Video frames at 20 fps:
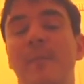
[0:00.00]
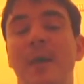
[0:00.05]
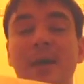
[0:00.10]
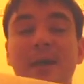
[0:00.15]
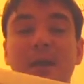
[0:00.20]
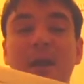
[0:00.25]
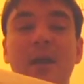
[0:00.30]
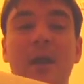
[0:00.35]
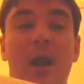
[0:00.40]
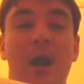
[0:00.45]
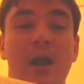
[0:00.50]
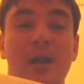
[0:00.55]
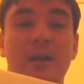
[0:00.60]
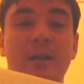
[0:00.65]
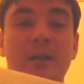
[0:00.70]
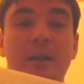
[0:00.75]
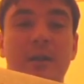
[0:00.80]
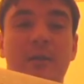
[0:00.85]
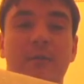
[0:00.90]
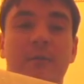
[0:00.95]
make a
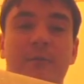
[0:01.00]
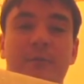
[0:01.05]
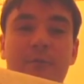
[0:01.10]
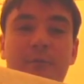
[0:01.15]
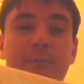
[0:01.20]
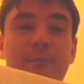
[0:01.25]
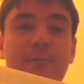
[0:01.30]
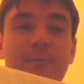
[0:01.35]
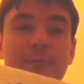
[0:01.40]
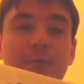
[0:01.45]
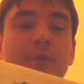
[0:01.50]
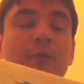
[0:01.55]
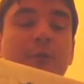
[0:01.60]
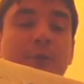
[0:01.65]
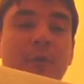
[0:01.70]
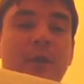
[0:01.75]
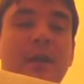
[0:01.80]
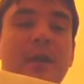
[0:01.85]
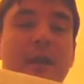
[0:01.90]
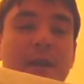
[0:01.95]
kind of
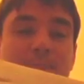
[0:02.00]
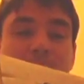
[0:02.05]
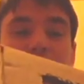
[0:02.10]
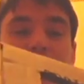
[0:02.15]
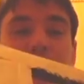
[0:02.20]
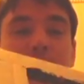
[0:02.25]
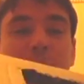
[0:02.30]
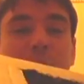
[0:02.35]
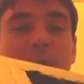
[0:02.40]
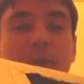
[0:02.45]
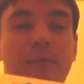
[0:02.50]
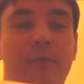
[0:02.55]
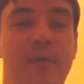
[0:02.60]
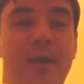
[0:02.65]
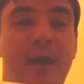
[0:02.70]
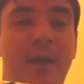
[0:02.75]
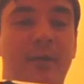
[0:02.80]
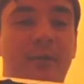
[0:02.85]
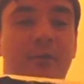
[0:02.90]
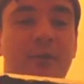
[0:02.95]
3D model of
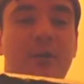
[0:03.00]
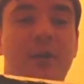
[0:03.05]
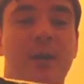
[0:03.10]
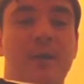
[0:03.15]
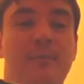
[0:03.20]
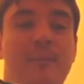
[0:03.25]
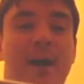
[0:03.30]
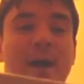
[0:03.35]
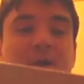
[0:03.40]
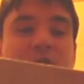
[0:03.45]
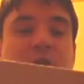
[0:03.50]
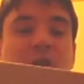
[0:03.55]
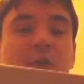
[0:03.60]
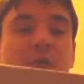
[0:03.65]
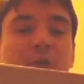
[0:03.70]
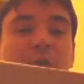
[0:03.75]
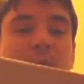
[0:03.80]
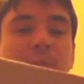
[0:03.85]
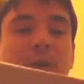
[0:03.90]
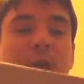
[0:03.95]
this. You can imagine
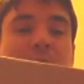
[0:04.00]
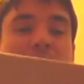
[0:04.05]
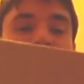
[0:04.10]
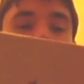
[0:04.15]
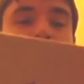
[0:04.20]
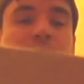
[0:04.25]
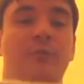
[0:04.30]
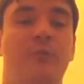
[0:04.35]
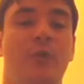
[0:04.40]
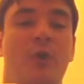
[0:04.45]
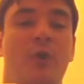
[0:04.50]
some kind of